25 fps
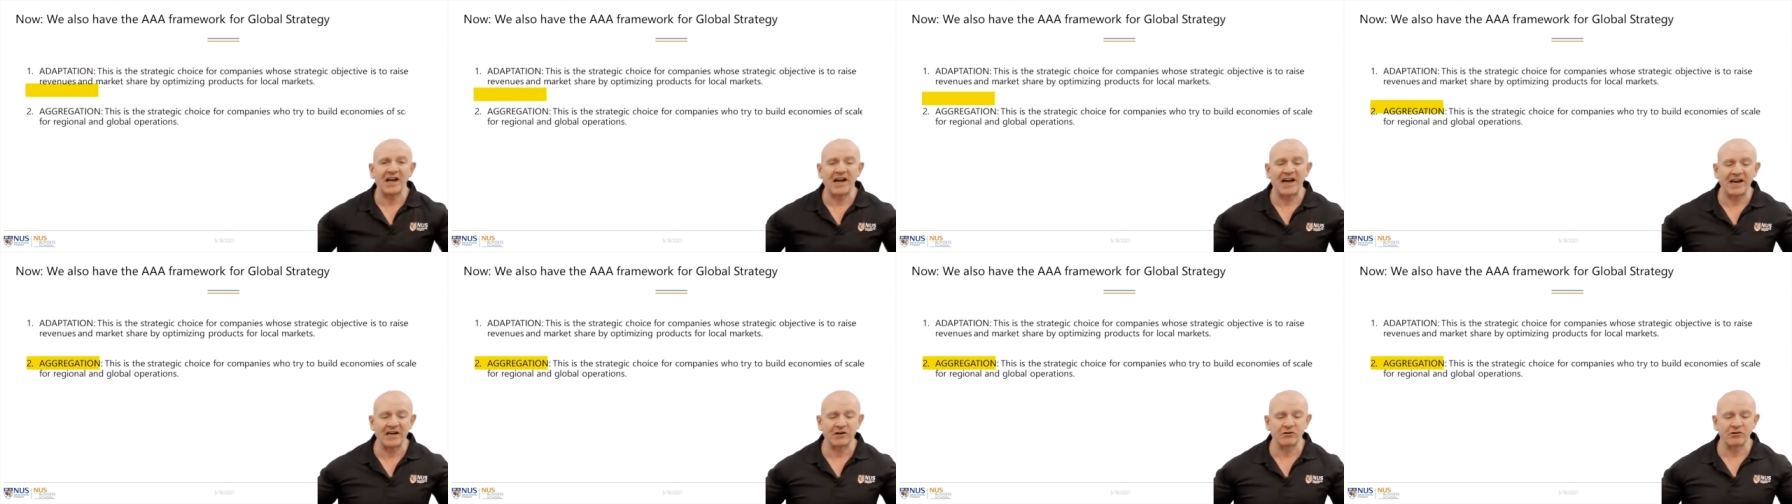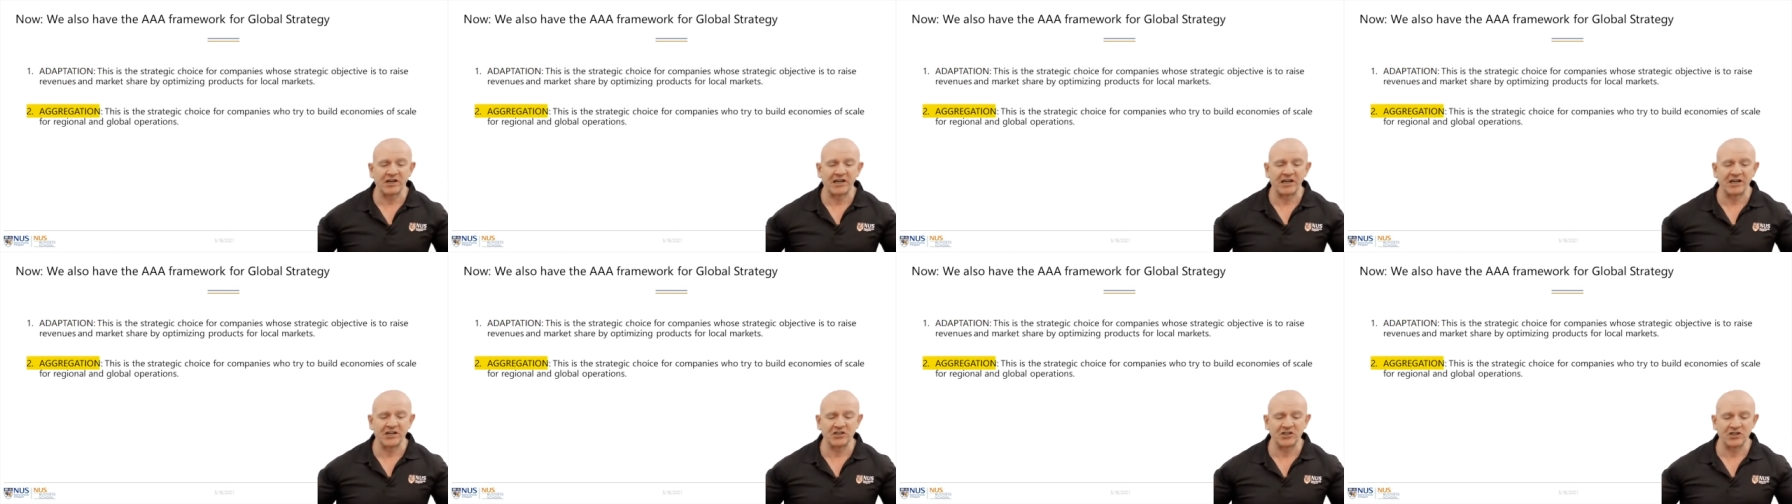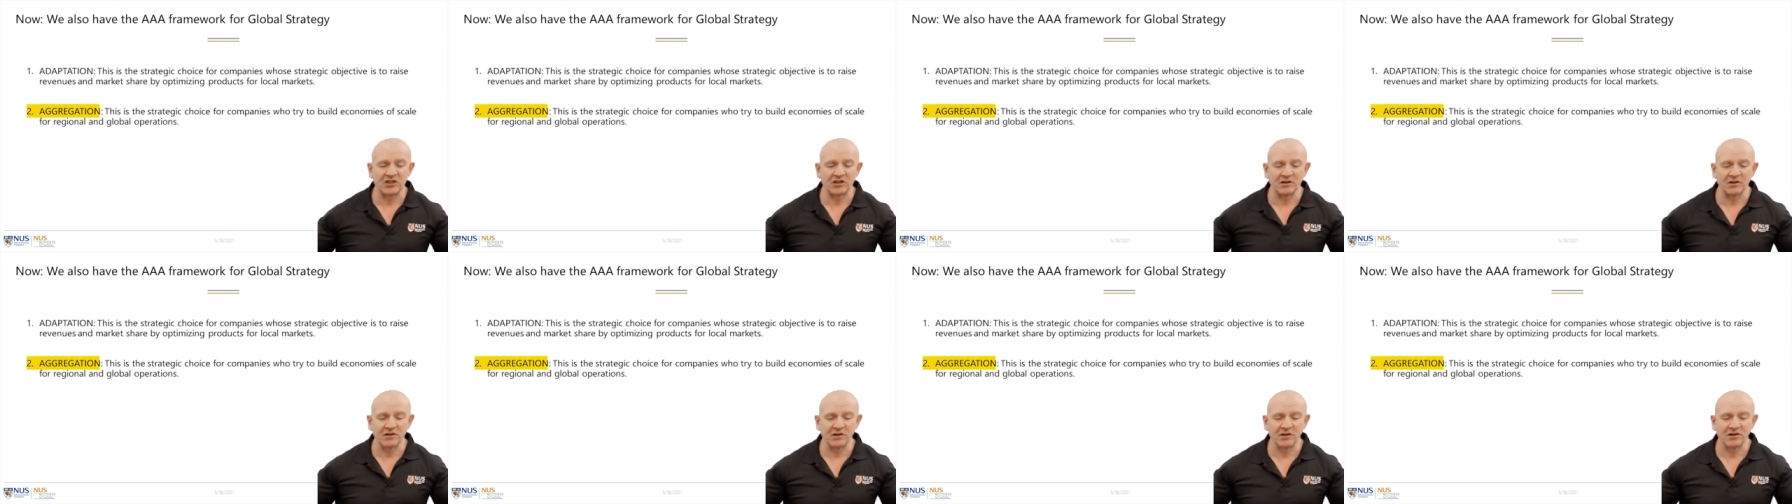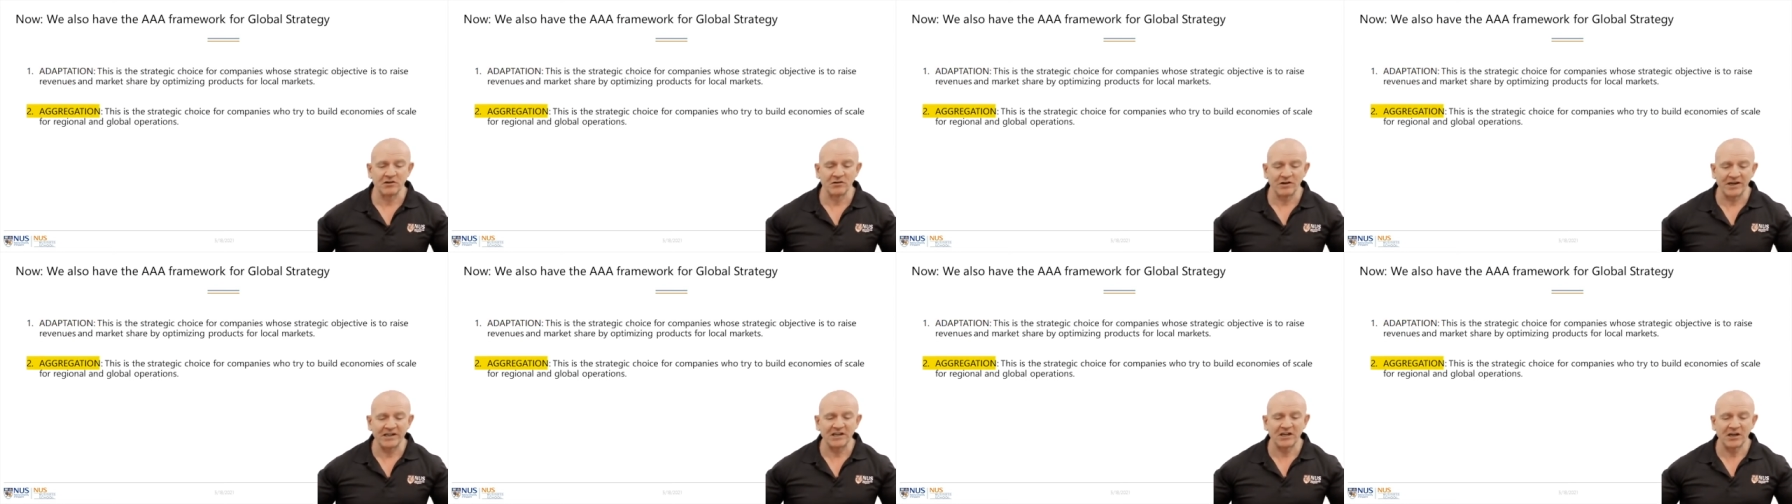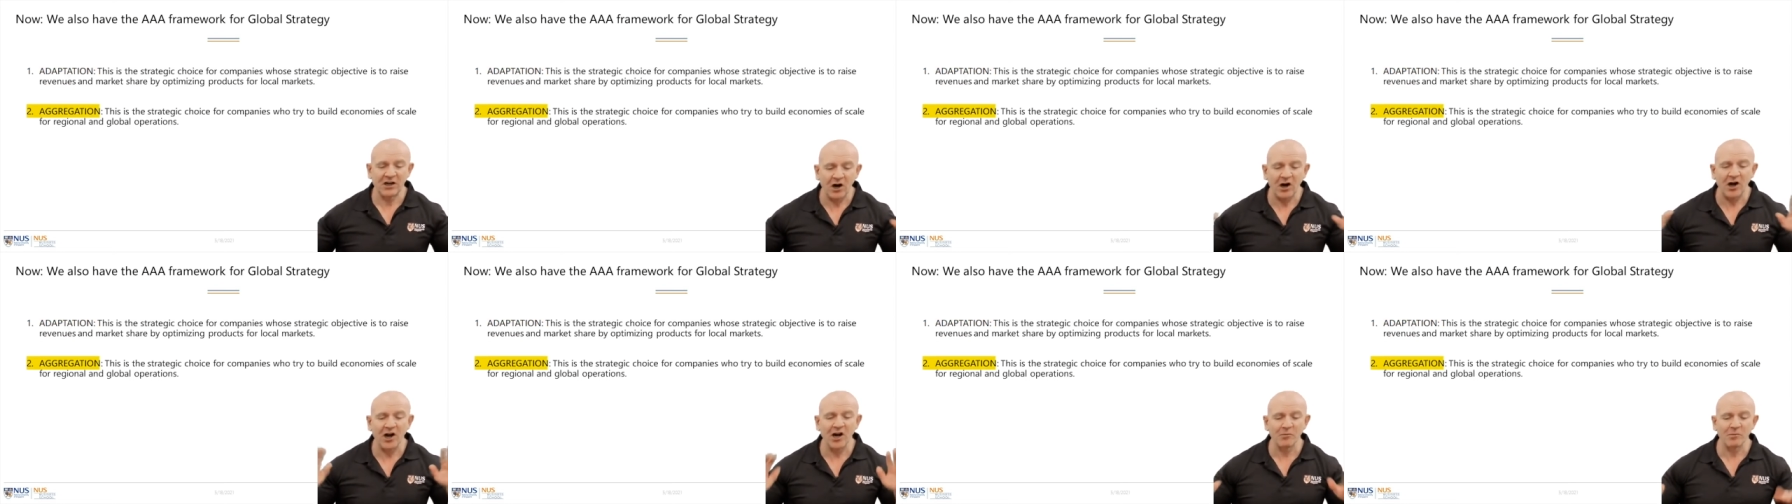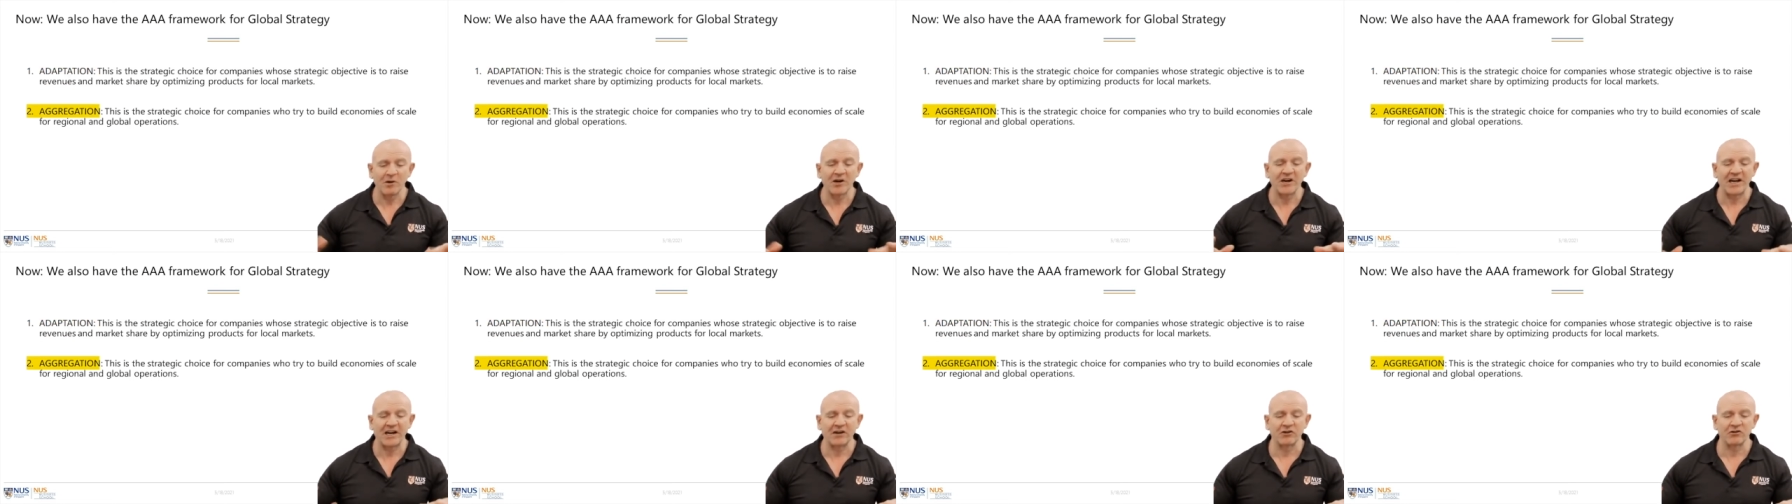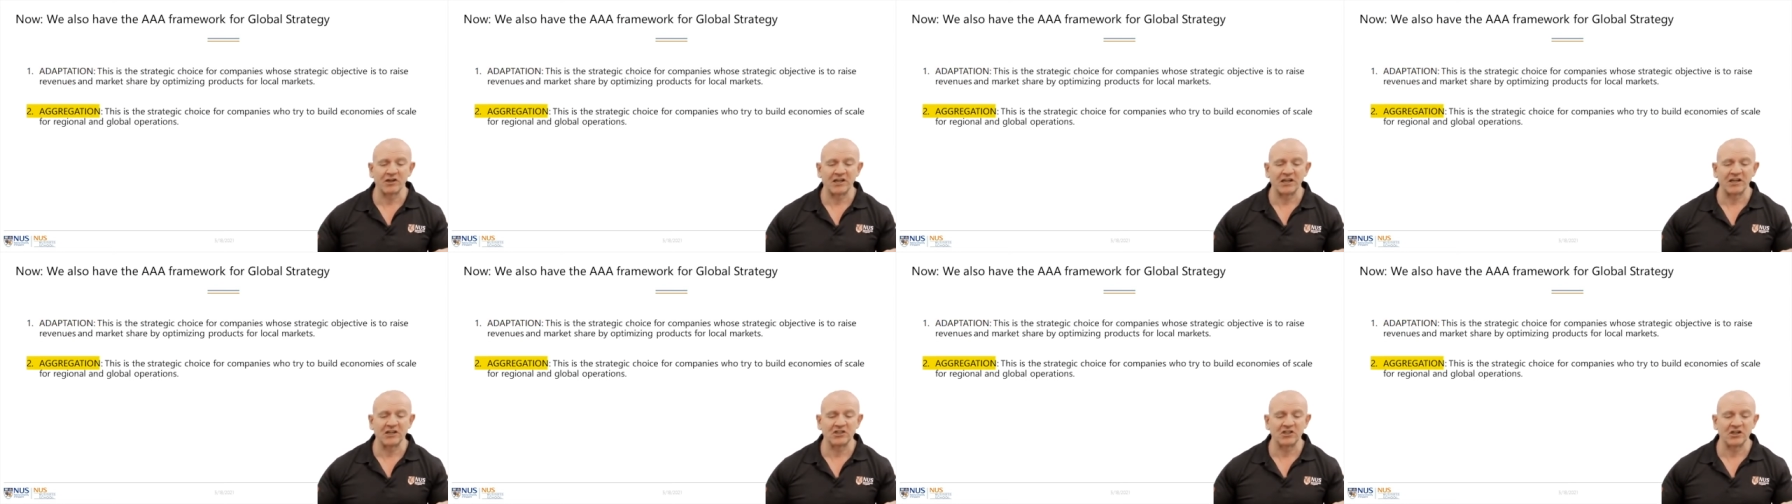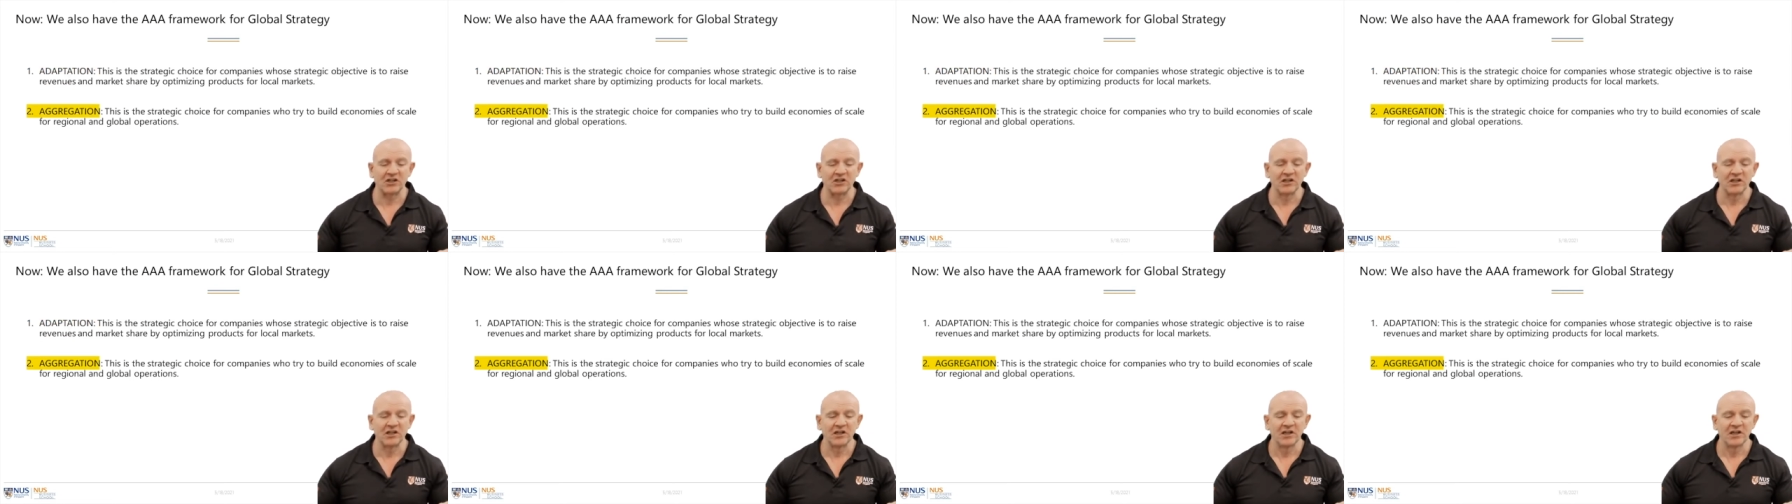aggregation, right? All about aggregation.